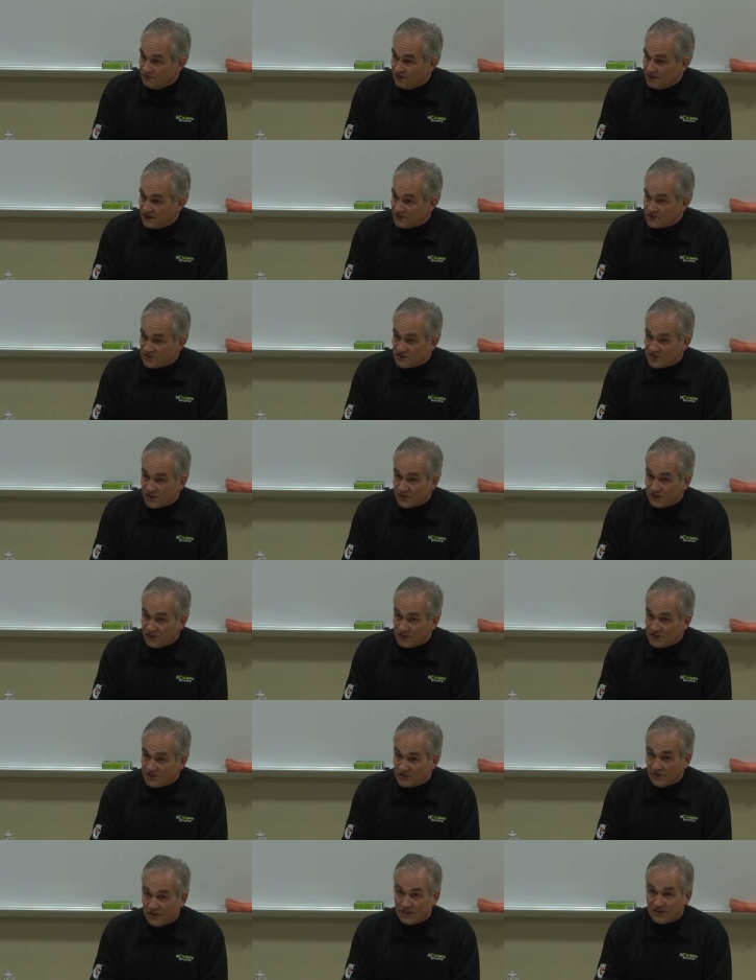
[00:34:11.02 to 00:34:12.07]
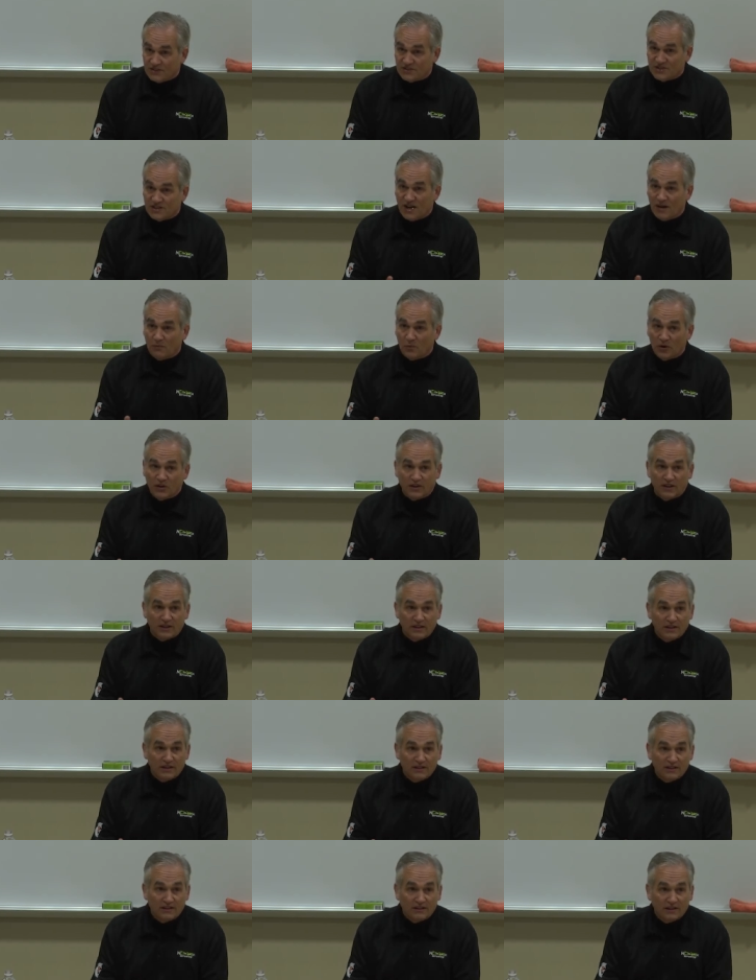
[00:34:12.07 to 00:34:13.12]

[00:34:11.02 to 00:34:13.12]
necessarily so I could stop working.